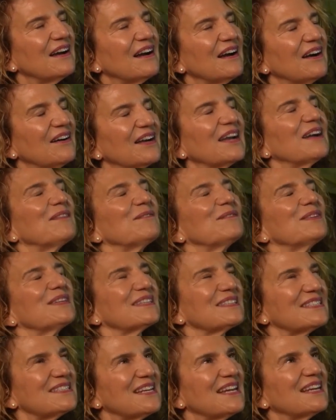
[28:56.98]
Okay, I'm
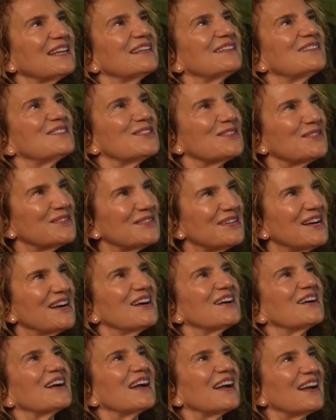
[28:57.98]
feeling staying in too.
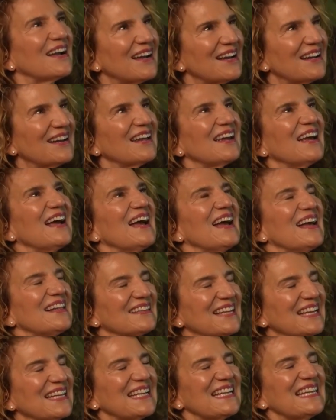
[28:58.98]
Okay.
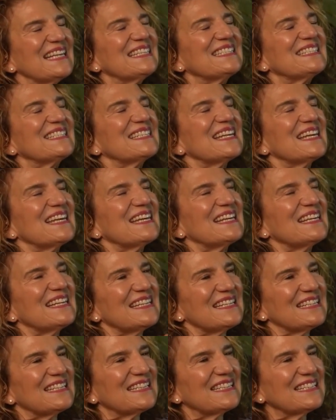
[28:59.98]
Like it's
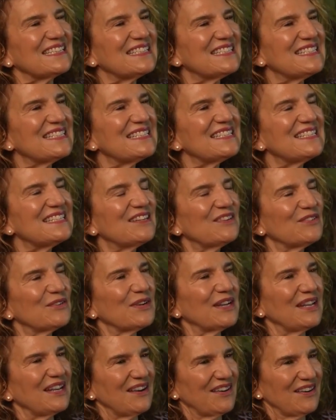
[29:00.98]

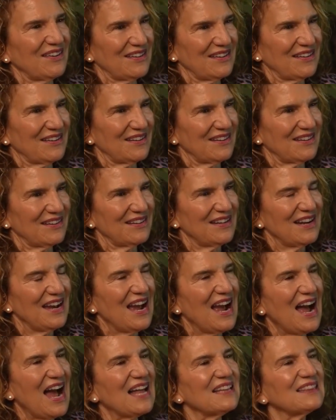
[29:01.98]
considering her,
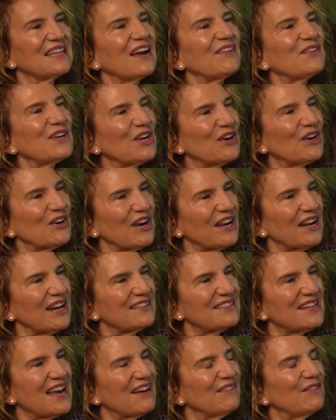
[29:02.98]
allowing her
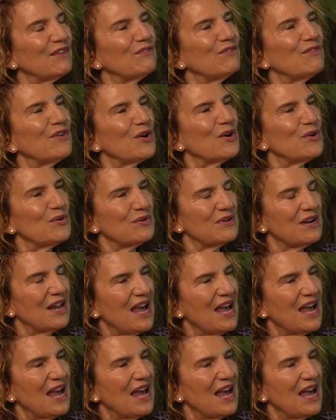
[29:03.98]
to have a vote,